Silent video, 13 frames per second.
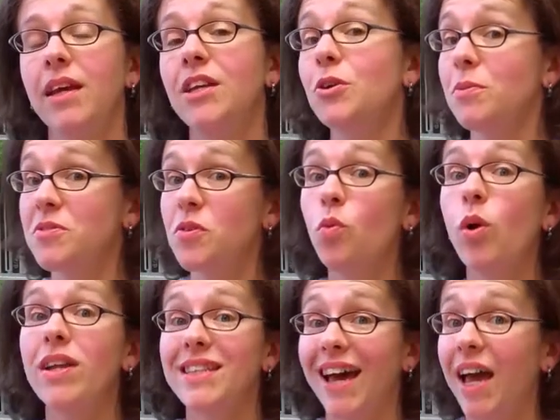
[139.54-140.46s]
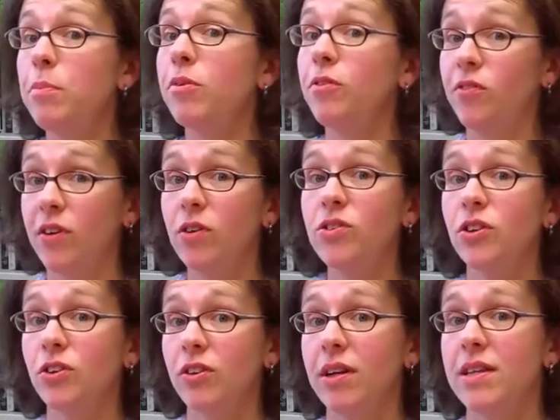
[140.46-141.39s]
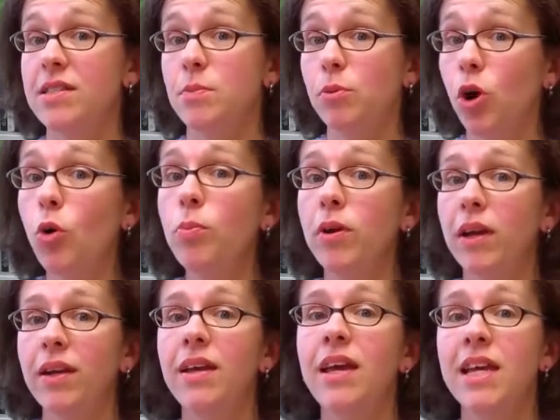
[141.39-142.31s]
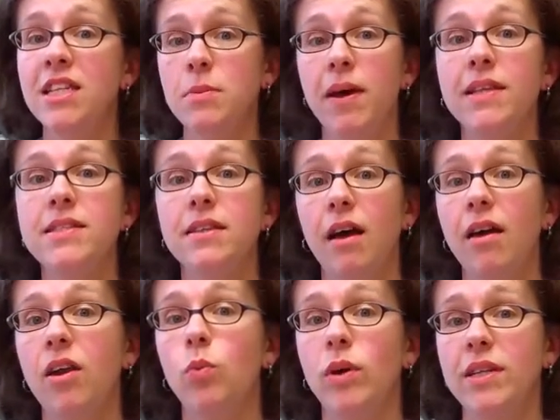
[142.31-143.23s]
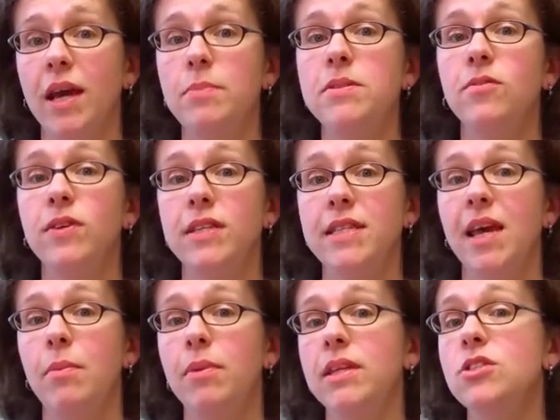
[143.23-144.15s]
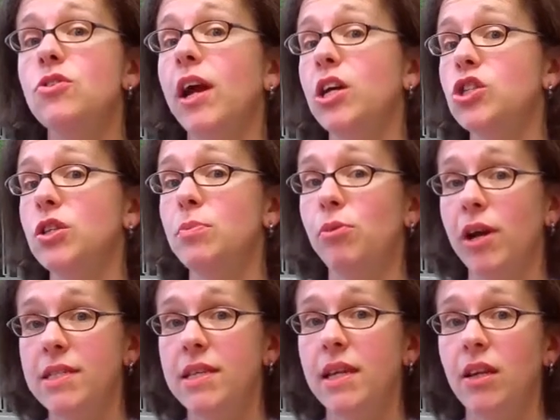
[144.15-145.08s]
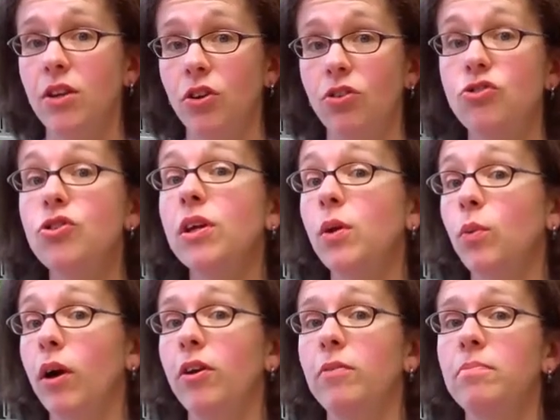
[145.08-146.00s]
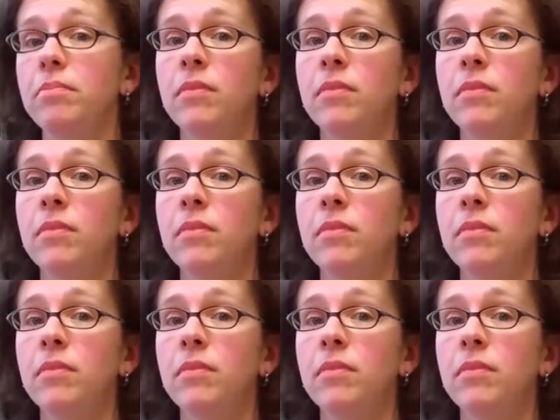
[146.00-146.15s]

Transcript: In terms of what type of filter is appropriate, it depends a lot on what types of contaminants are actually present in your drinking water.